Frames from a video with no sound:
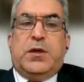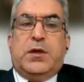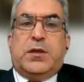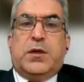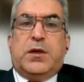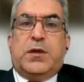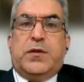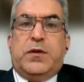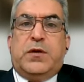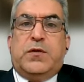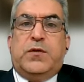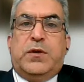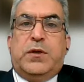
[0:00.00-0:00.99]
And I
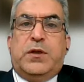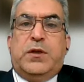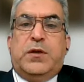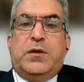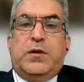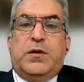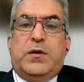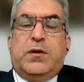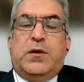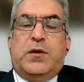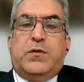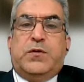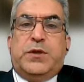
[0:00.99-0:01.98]
think
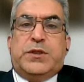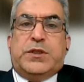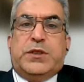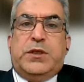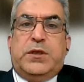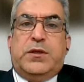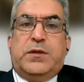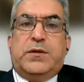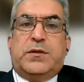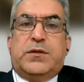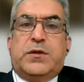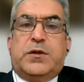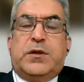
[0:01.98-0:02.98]
we see
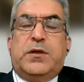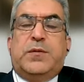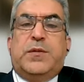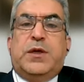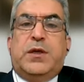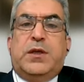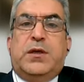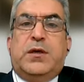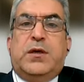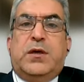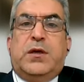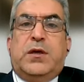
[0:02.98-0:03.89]
many